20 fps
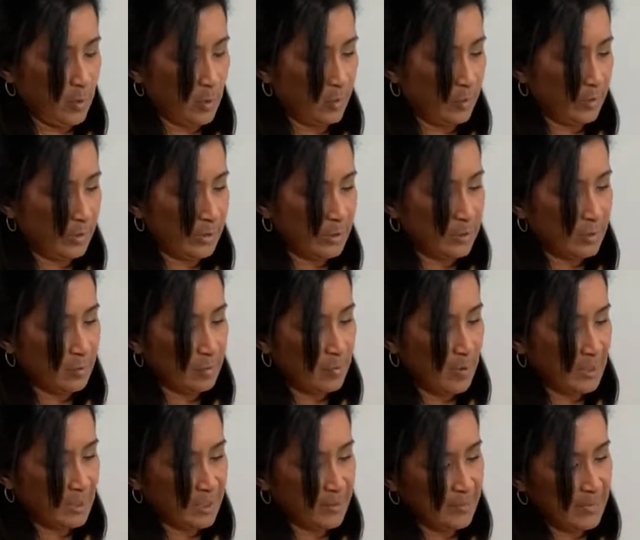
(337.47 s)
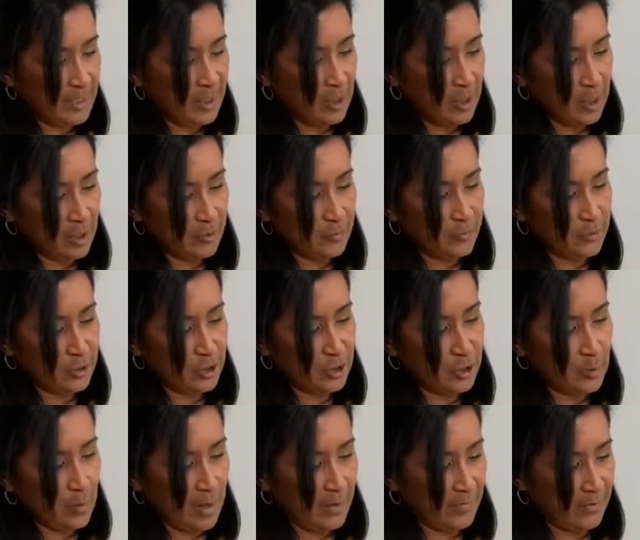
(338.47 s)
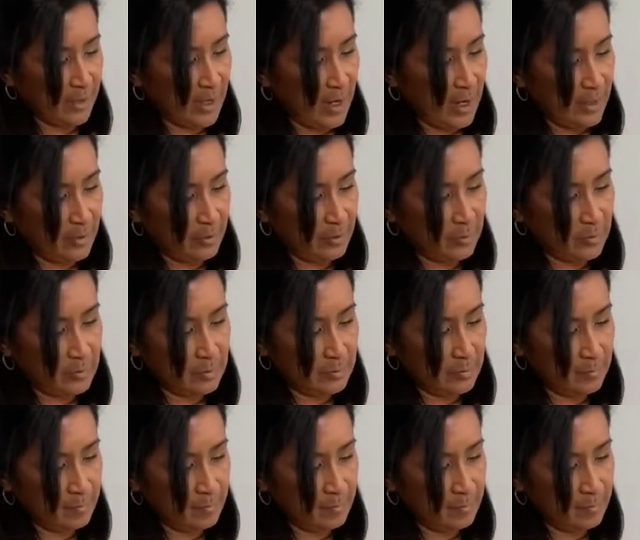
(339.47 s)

This recipe calls for 2 avocados.